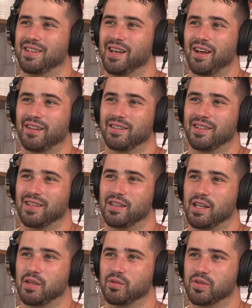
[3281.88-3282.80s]
Yeah, he
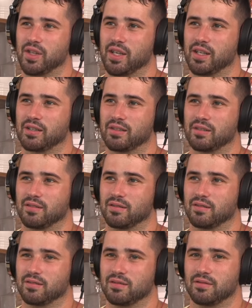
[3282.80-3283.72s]
he was like,
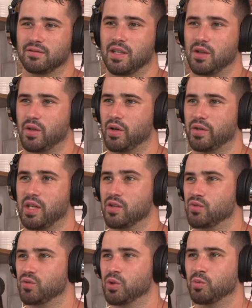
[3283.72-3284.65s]
he thought
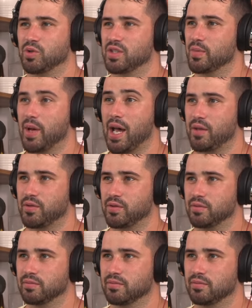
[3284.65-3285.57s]
his room was the
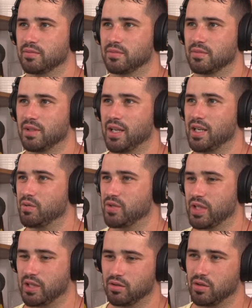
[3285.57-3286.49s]
bathroom, and he
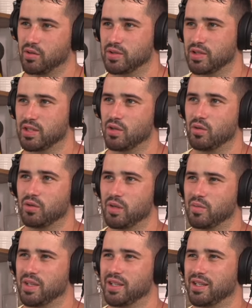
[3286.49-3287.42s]
was like closing the door
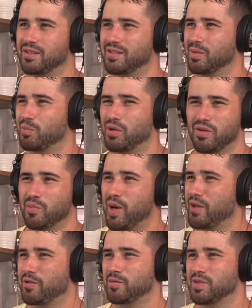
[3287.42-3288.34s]
on me, and I was like, bro, the
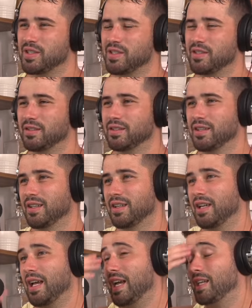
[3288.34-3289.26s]
bathroom's in here,
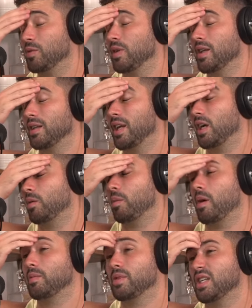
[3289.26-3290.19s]
and he went in there. My
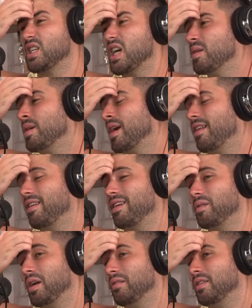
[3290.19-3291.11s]
mom's like, get him out of
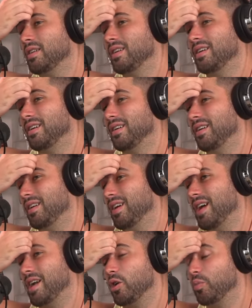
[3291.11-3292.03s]
there, whatever.
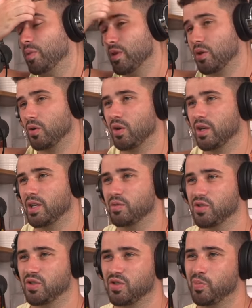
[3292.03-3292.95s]
And I opened the door, and he
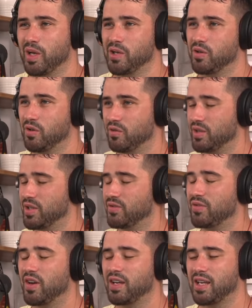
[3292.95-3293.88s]
was just bent over, and his
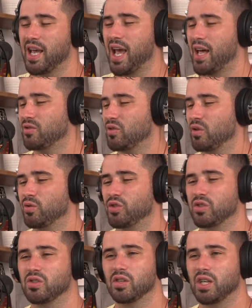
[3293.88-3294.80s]
fucking asshole was
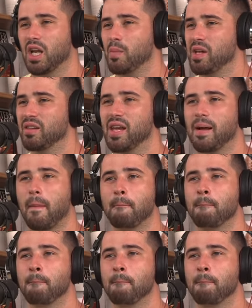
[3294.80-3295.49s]
just looking at me like,